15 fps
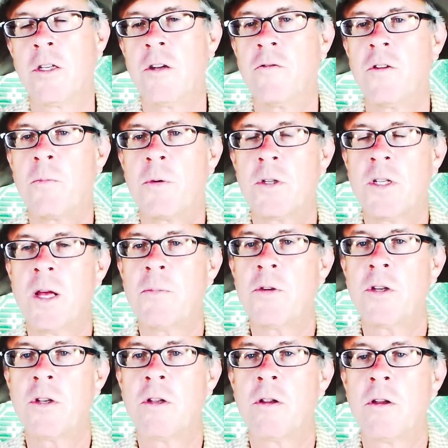Shift your
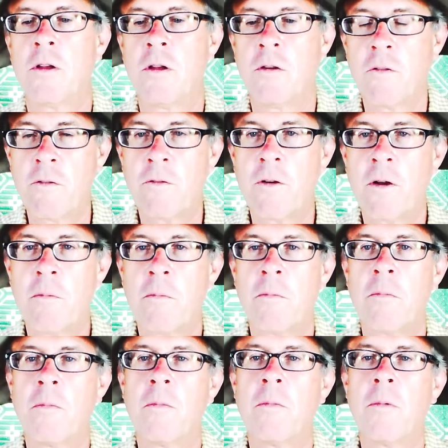perception from
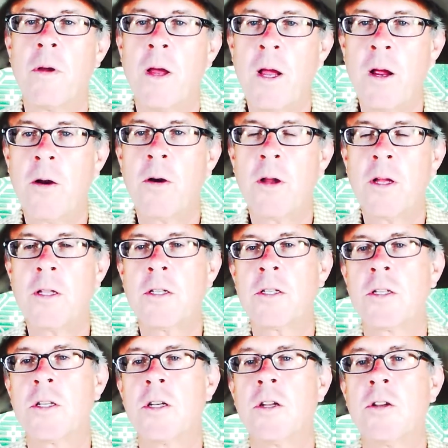
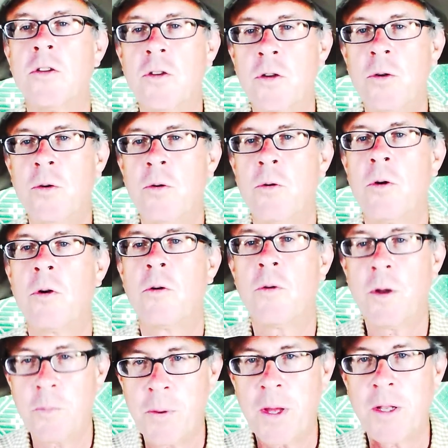arrogance to
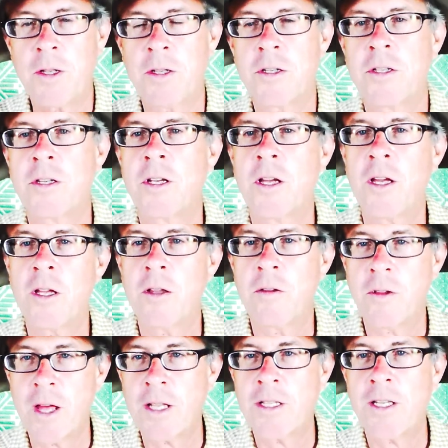repentance.
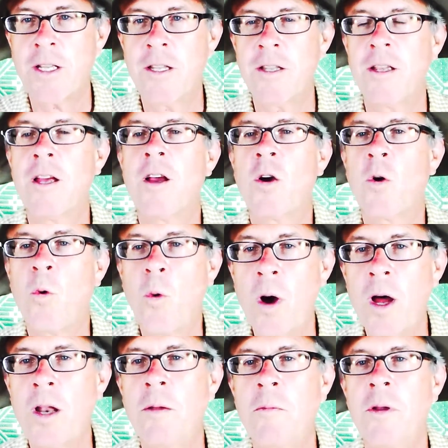That's it.
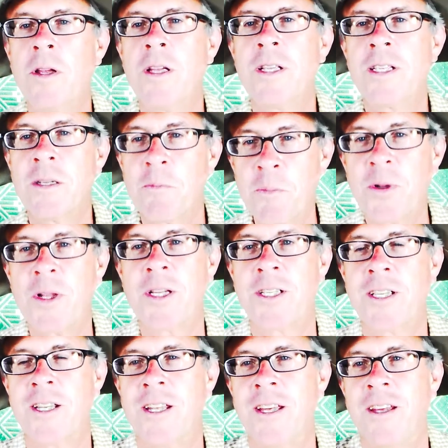Quantum
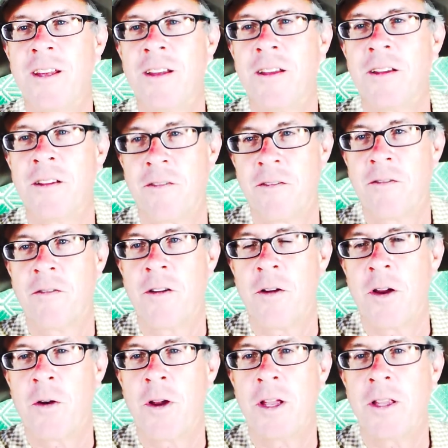simplicity.
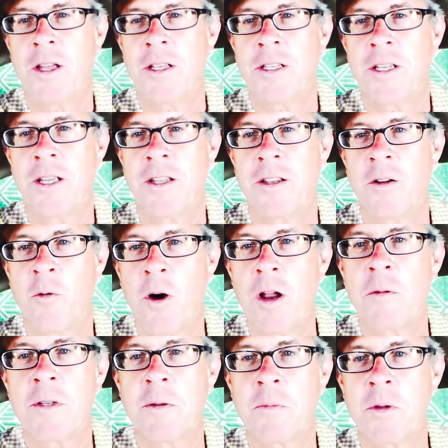Very, great. that's it.
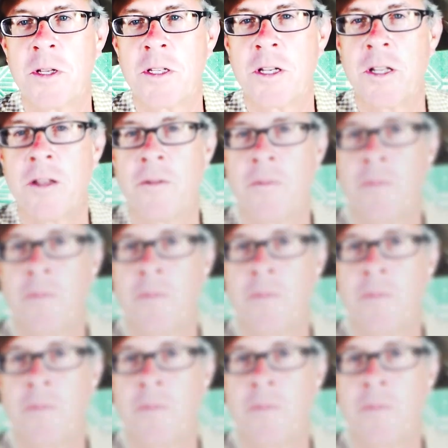Quantum simplicity.